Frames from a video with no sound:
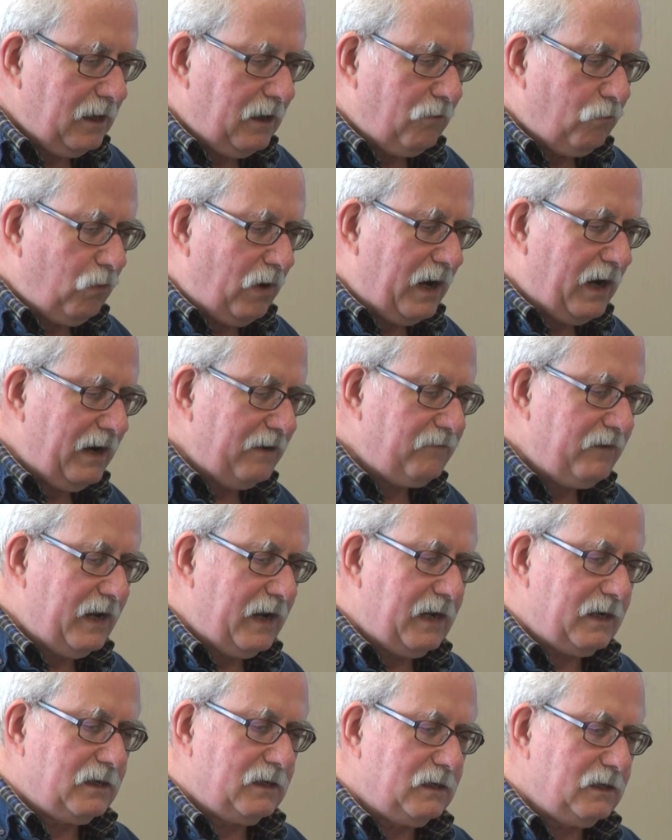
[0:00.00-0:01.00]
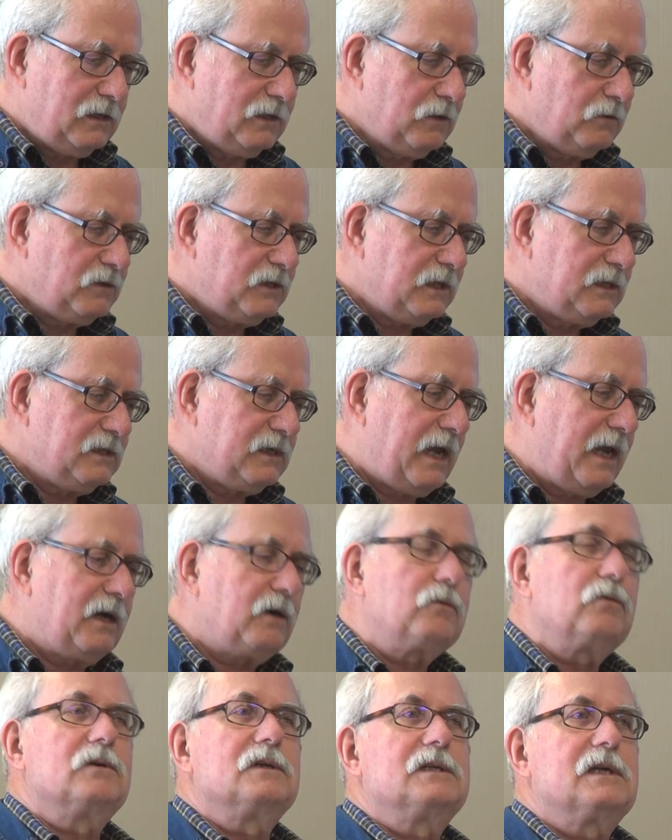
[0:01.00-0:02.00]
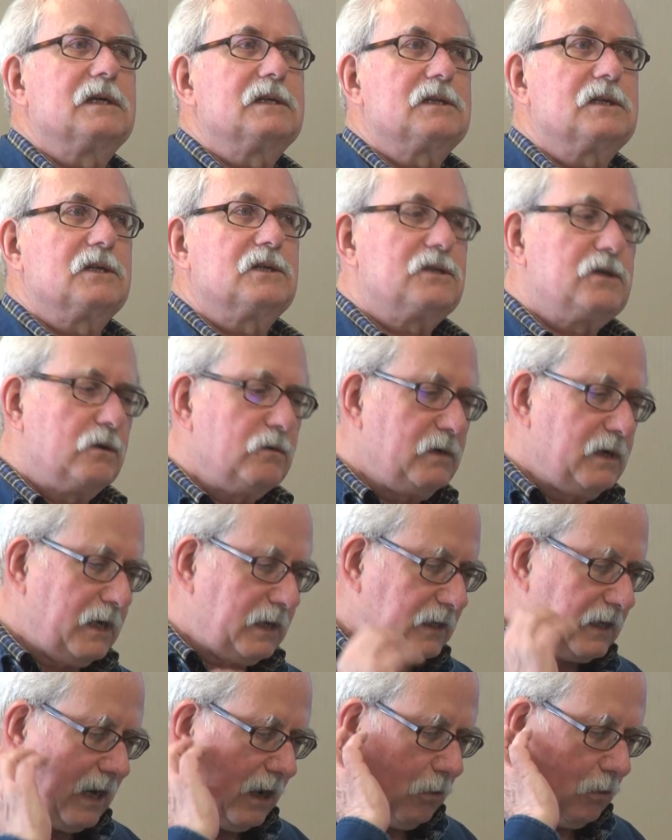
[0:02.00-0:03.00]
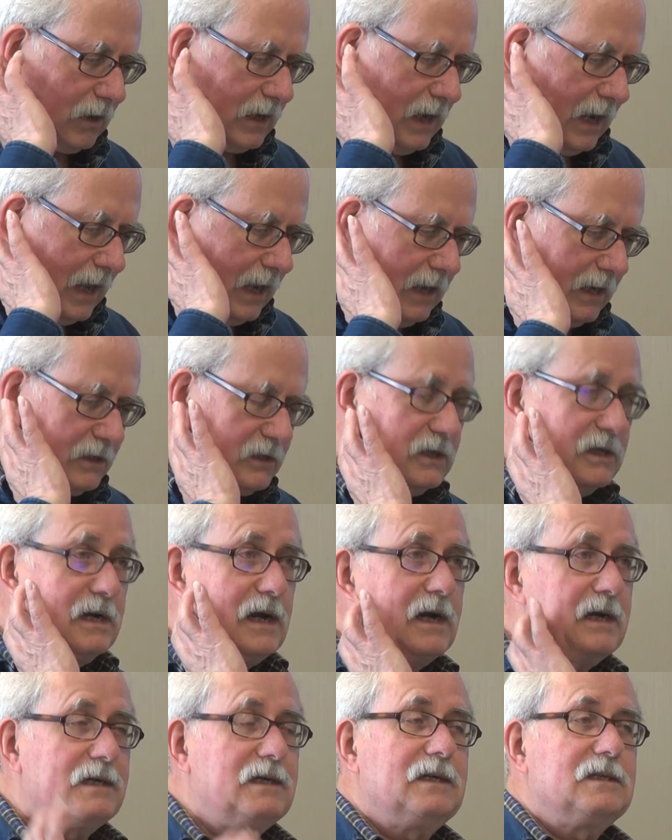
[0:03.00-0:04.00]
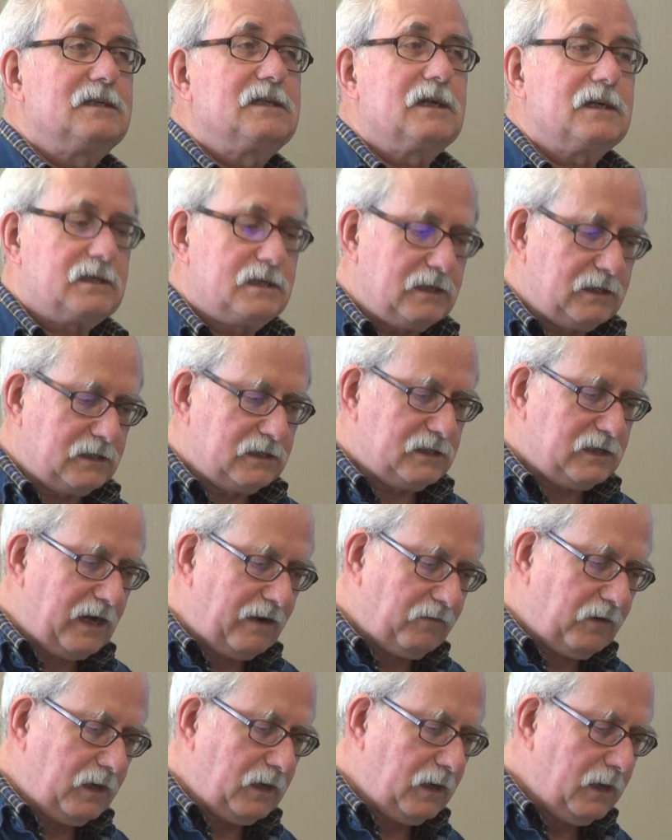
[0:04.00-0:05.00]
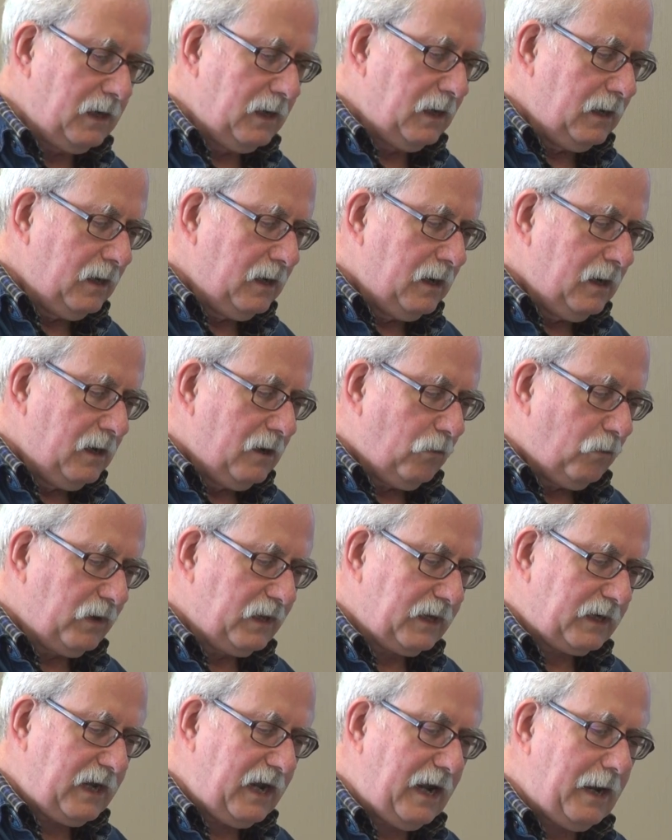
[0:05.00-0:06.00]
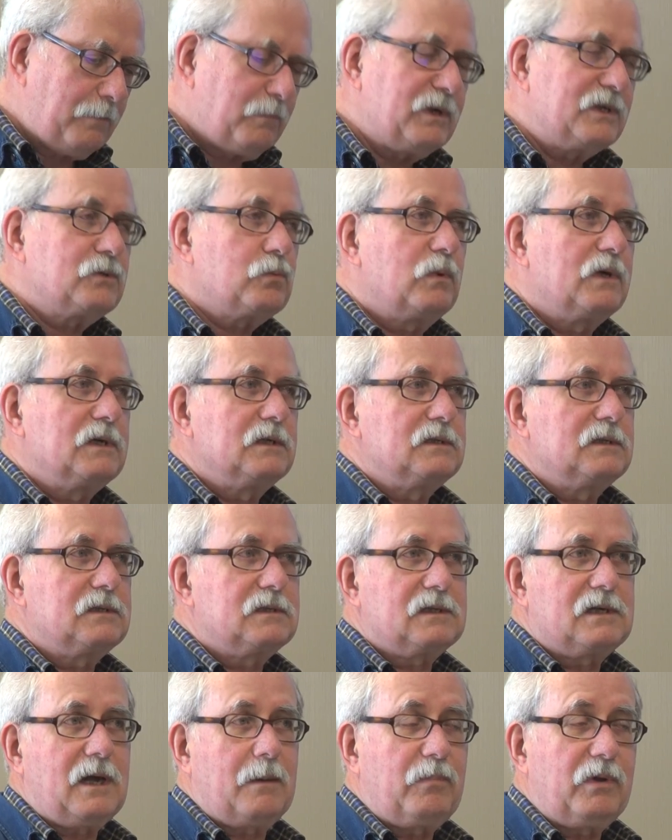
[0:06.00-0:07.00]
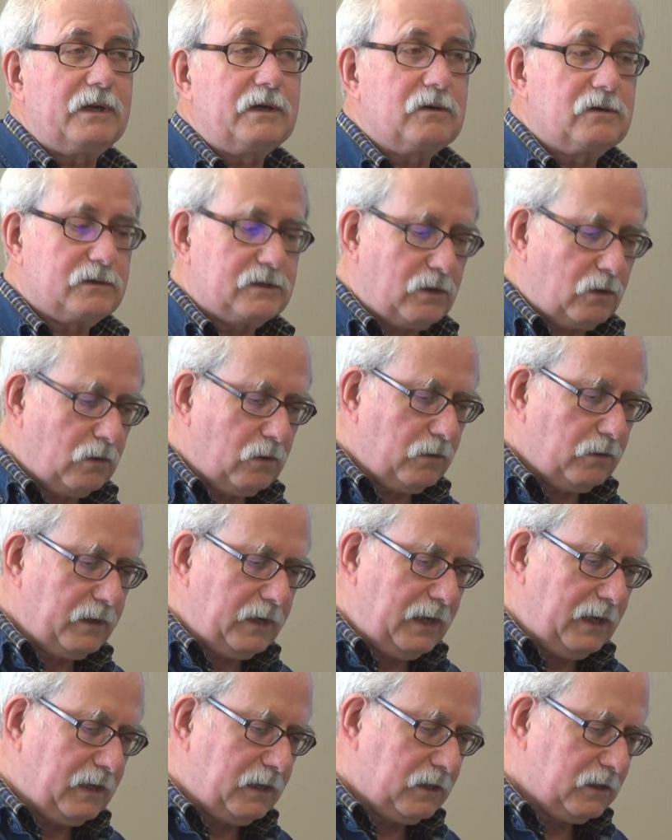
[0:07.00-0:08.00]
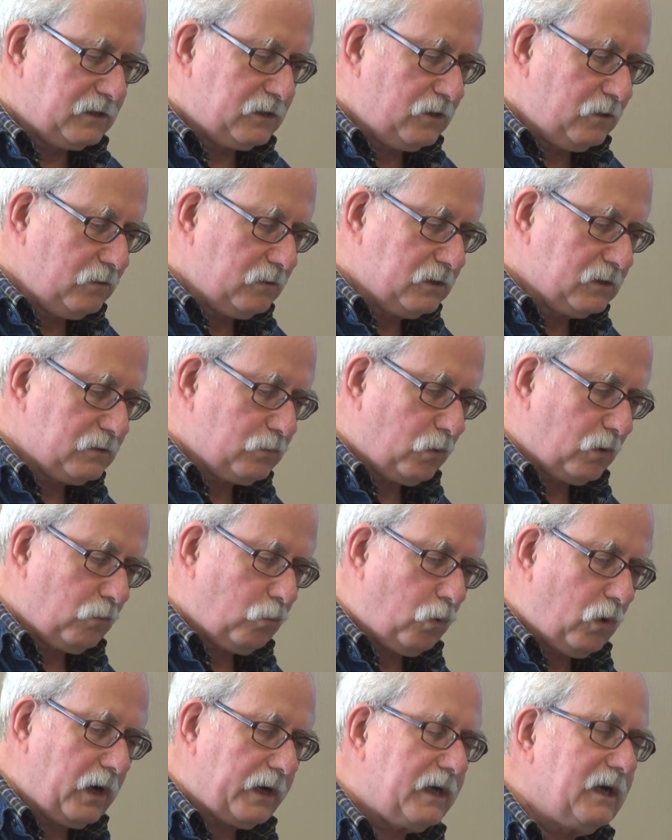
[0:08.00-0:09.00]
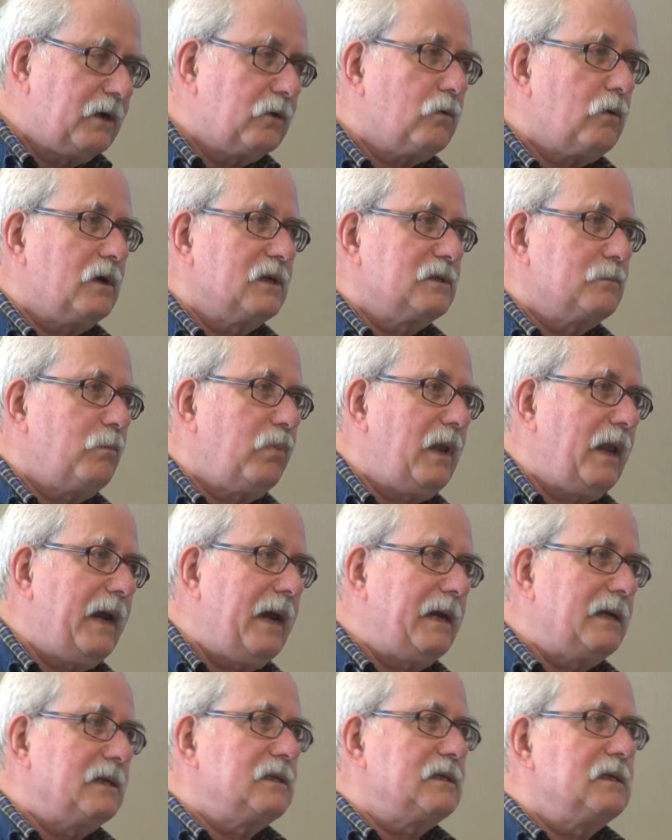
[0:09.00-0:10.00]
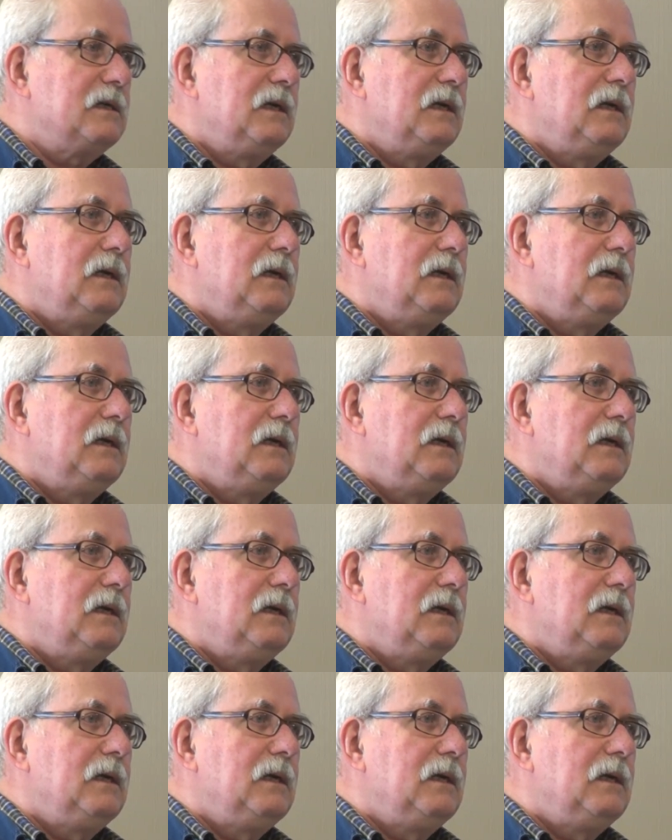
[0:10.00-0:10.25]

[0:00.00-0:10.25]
arrived at U C Santa Cruz as a student at Cowell College in nineteen sixty-seven, when the campus was a couple of years old and the students were walking across planks